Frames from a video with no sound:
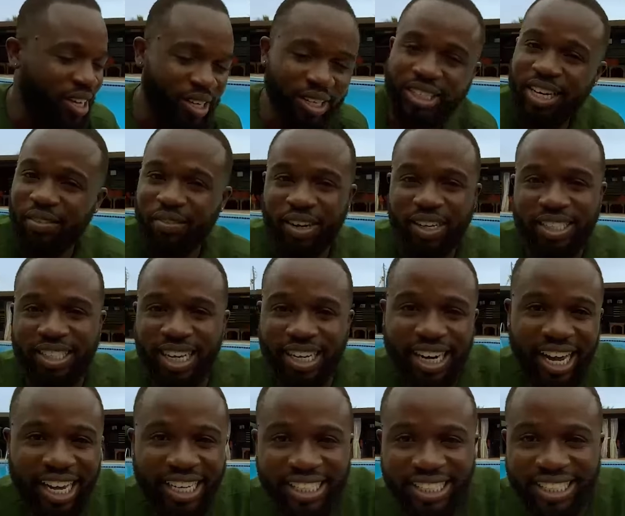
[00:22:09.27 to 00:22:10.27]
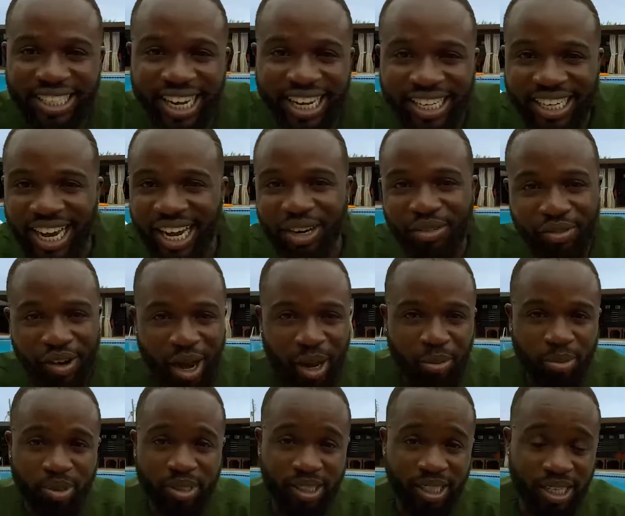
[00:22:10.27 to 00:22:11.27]
It's, have a, it's a nice date night mm
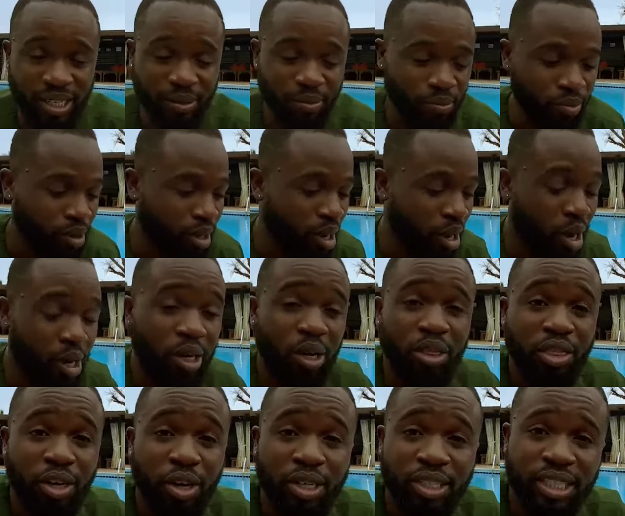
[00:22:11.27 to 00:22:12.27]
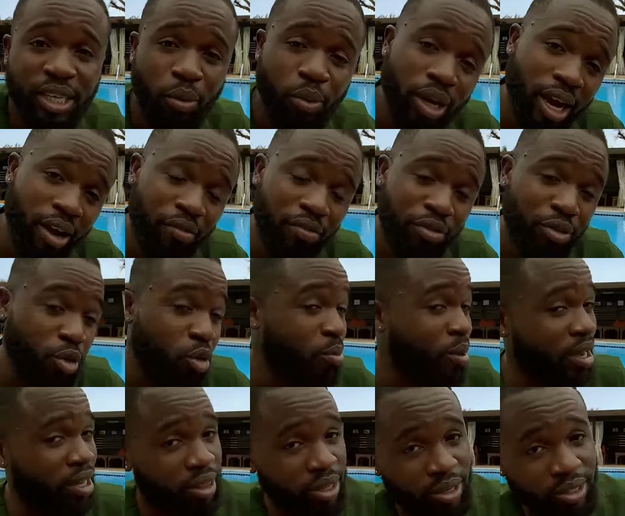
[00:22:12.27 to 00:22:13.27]
-hmm. vibe, see? On a Thursday, we have
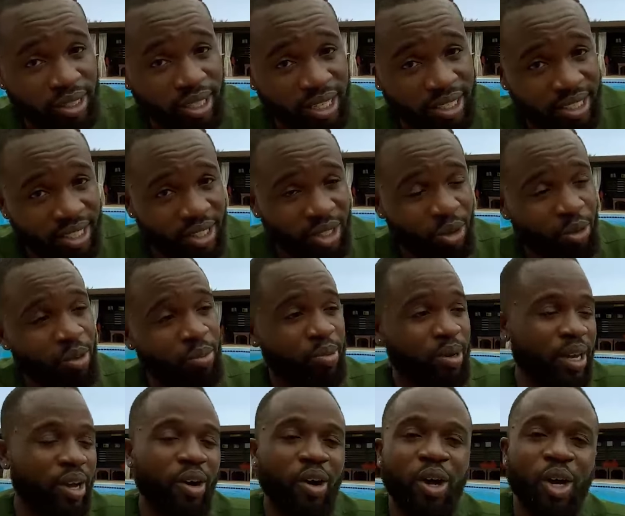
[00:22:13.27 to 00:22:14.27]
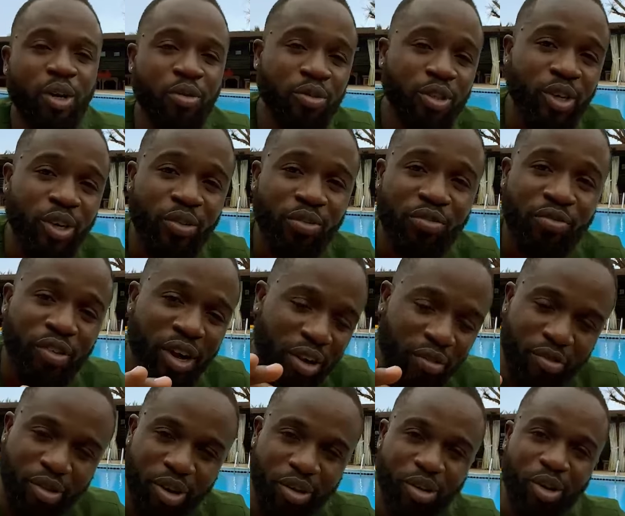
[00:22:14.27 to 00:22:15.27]
Throwback Thursdays. Mm. So we mm. play all of your
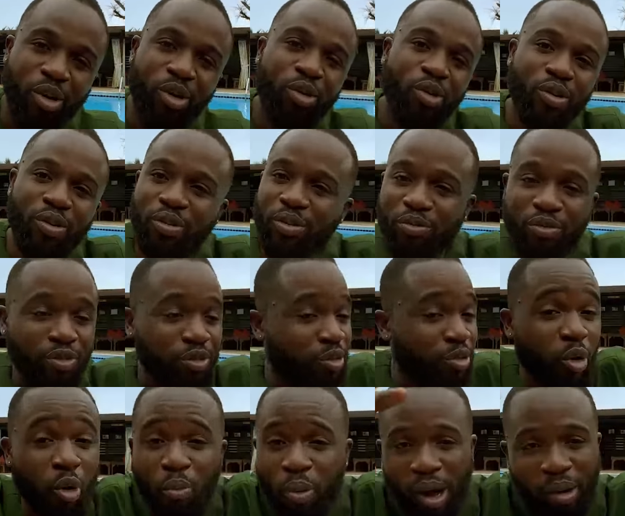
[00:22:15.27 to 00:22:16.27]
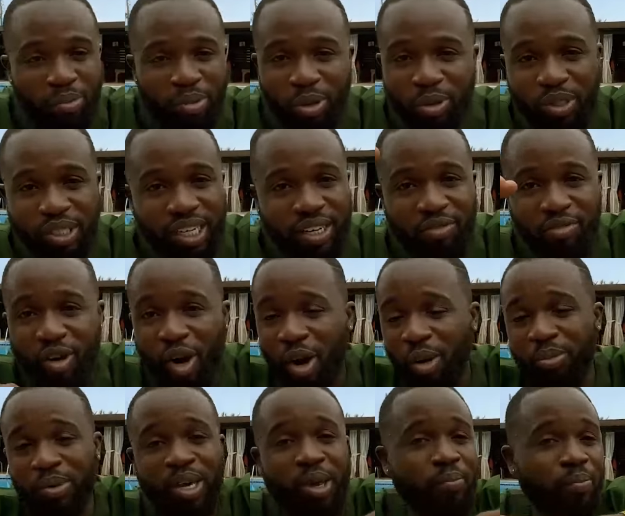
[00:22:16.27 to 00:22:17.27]
favorite throwback music
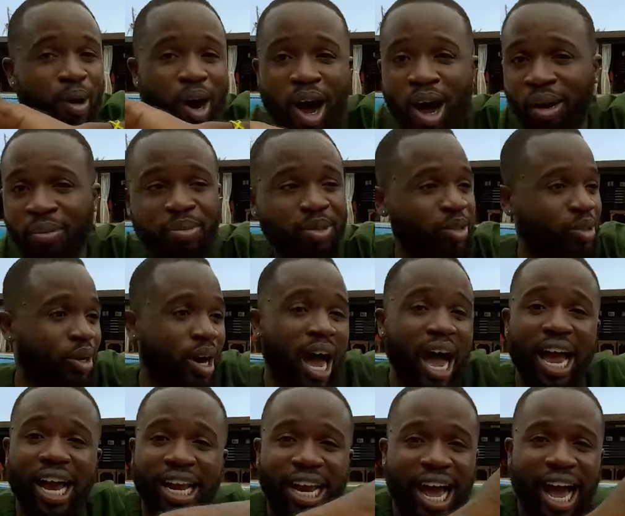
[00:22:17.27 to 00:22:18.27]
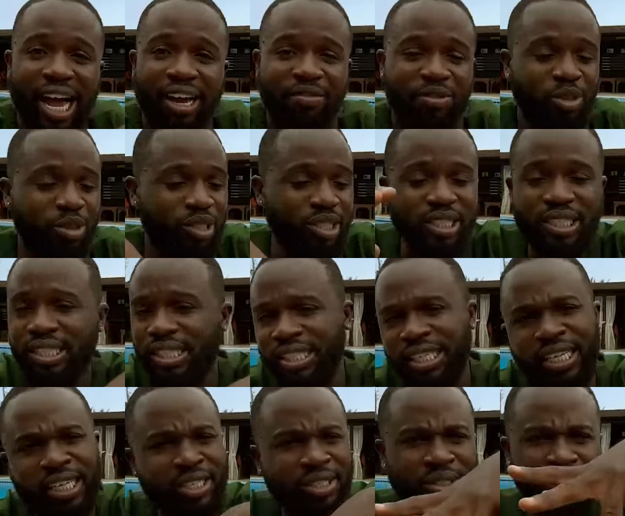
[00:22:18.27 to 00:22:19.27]
from hip hop to mm -hmm. high life to this
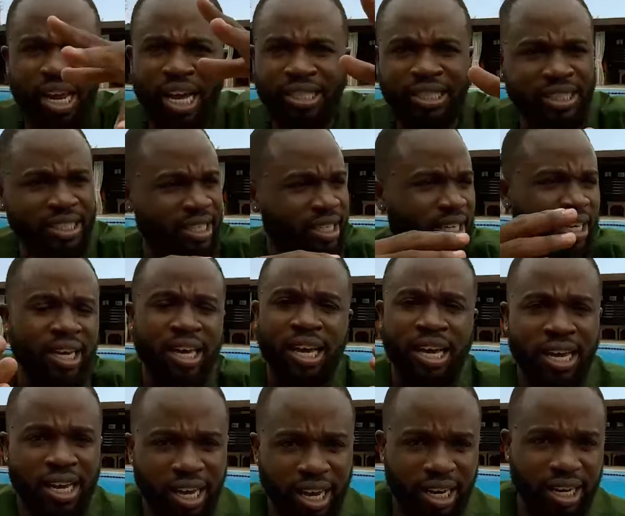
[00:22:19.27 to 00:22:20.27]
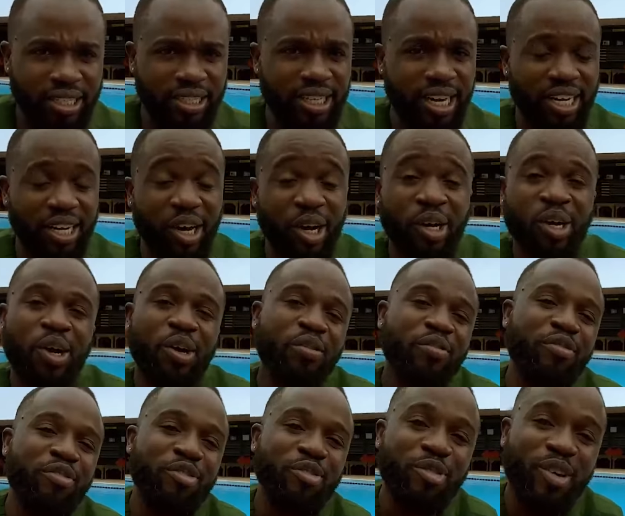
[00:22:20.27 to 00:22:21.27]
thing to that thing. I a you understand? And on
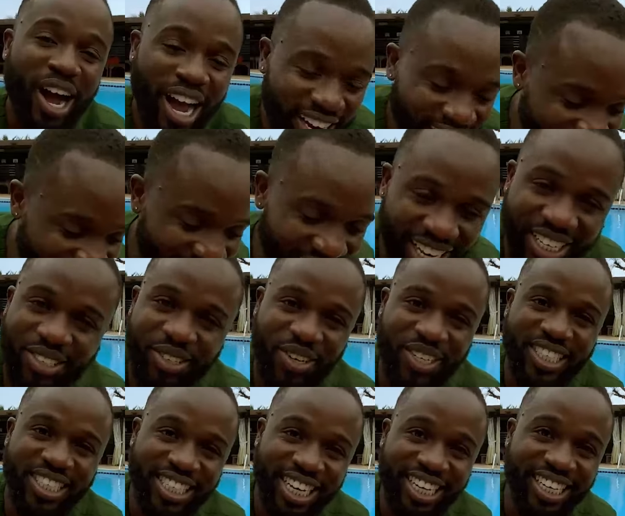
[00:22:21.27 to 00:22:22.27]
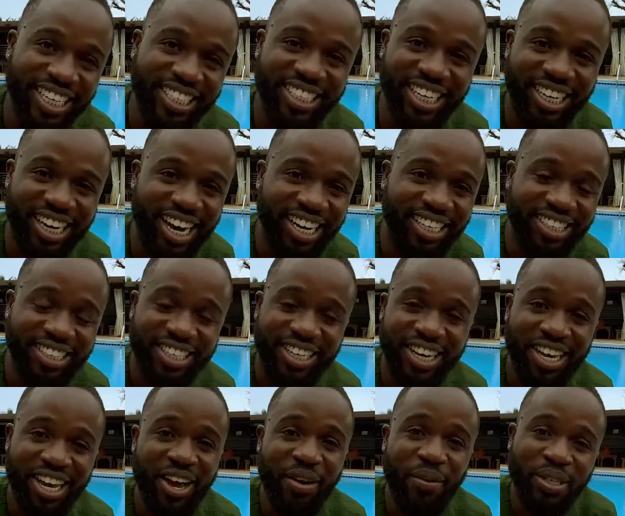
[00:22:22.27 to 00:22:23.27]
Friday is our signature night,
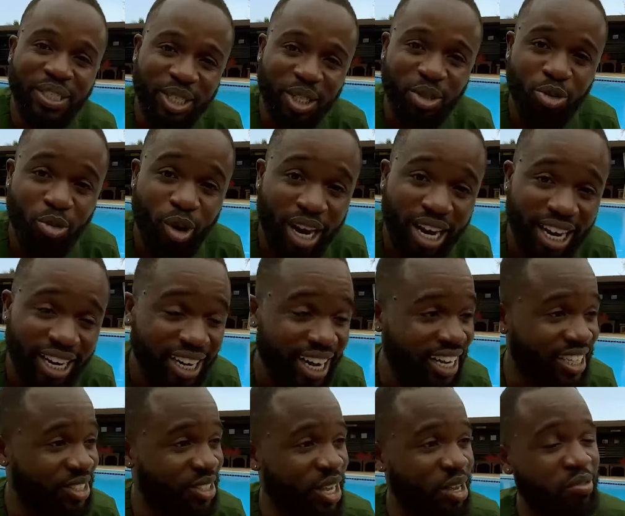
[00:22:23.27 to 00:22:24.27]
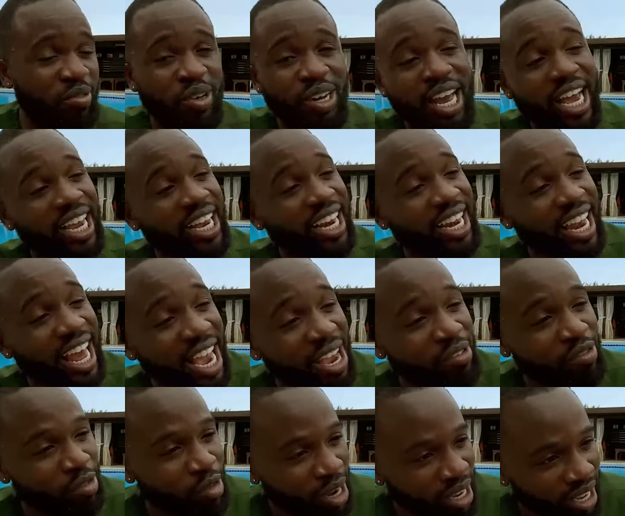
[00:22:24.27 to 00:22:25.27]
which is reggae night. So mm. if you like
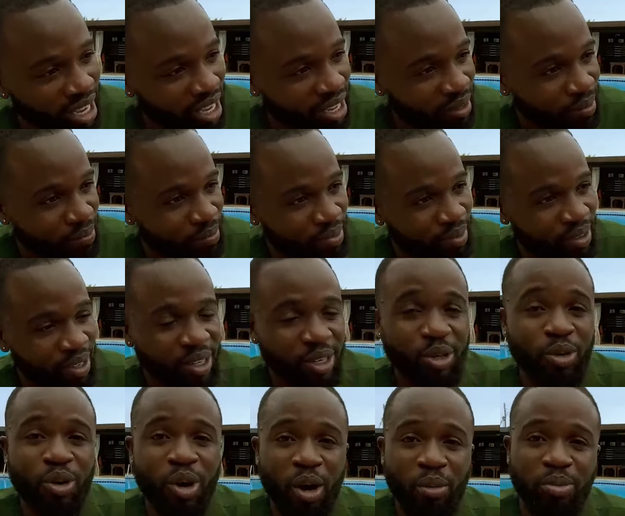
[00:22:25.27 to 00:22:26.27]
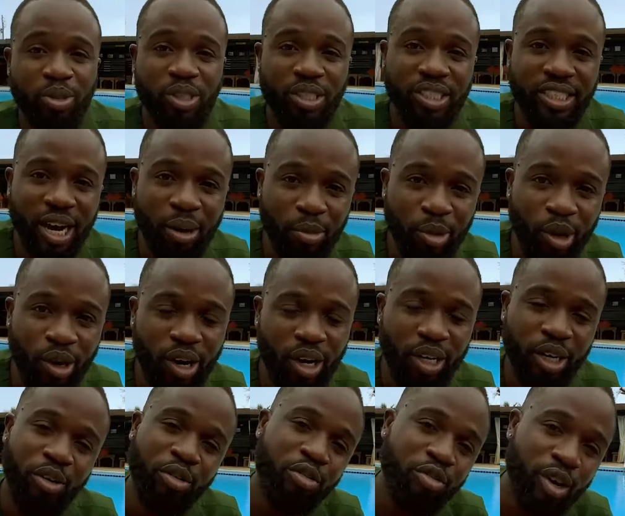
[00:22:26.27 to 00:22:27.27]
live reggae, you come to Jam
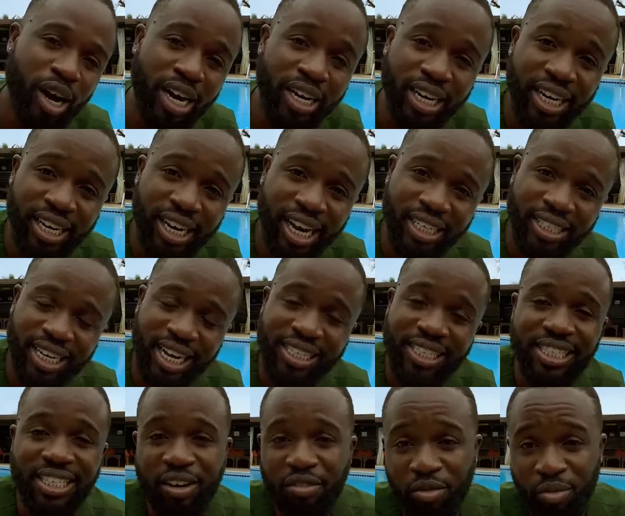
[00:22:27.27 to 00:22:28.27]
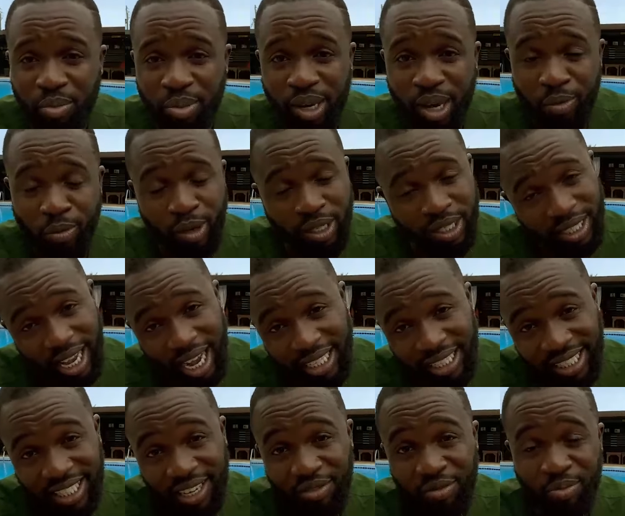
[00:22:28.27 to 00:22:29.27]
Friday night at 7 p.m. We
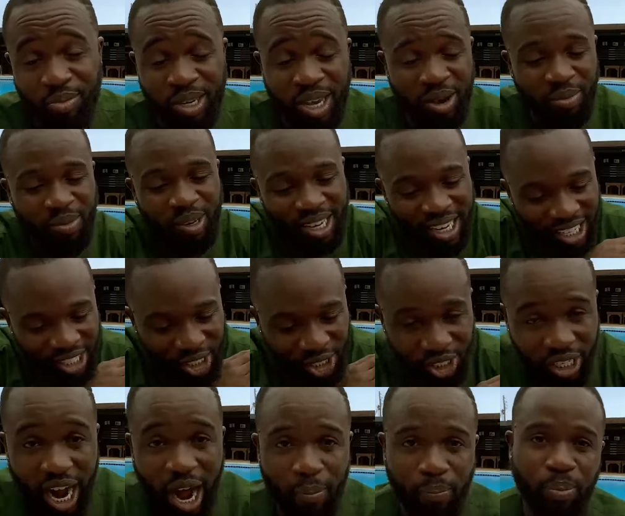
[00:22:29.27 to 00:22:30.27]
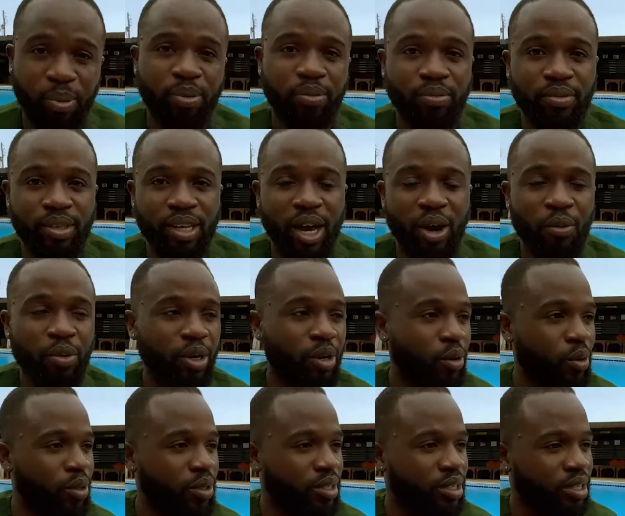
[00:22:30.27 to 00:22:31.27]
start 7 p.m. sharp. Can I, can I
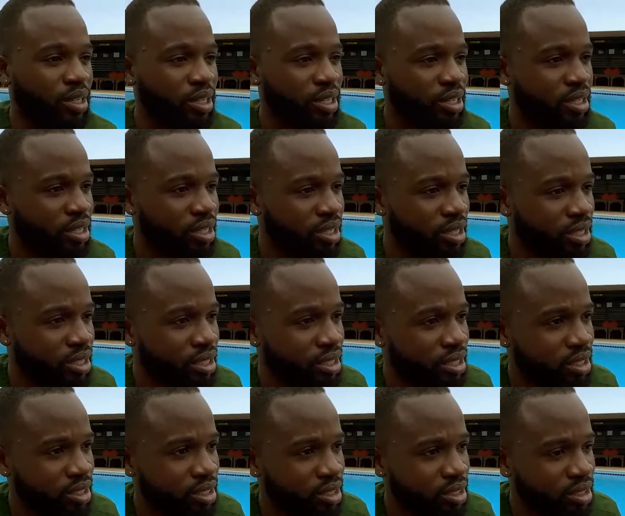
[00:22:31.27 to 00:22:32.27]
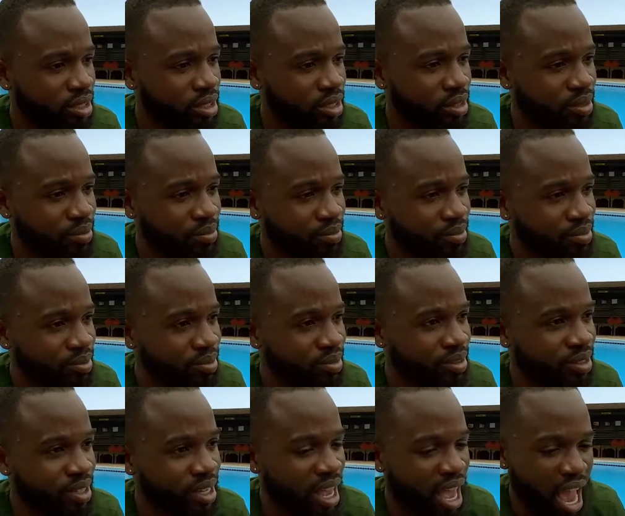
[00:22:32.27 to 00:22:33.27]
have Aki, Aki and, uh, uh you know,
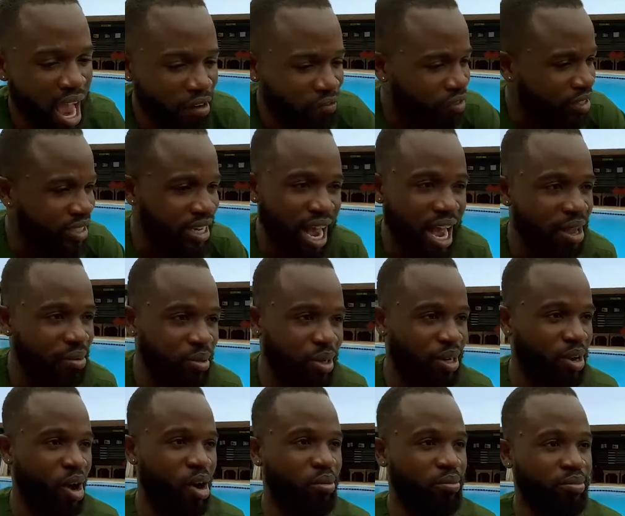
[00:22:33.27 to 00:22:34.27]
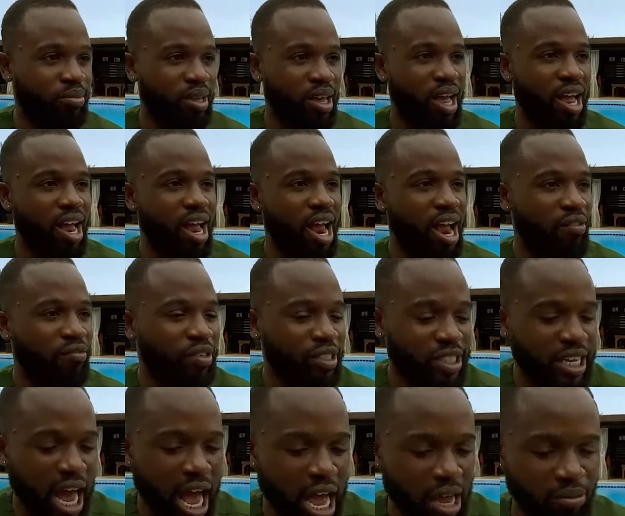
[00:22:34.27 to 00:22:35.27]
Saltfish? Every time. Every time, every time. Every
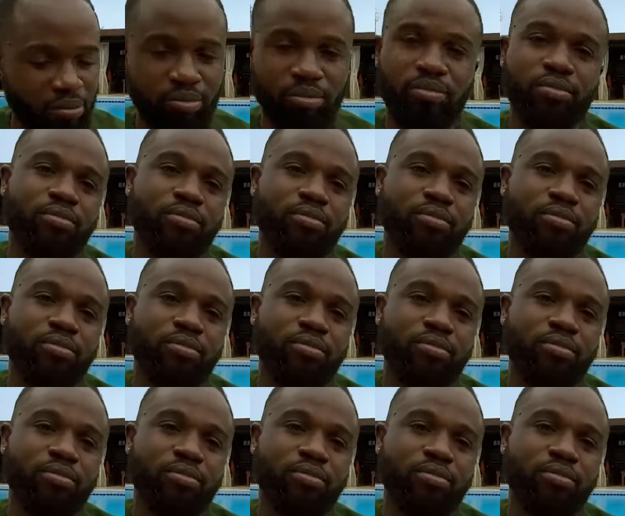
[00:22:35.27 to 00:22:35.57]
time. So what?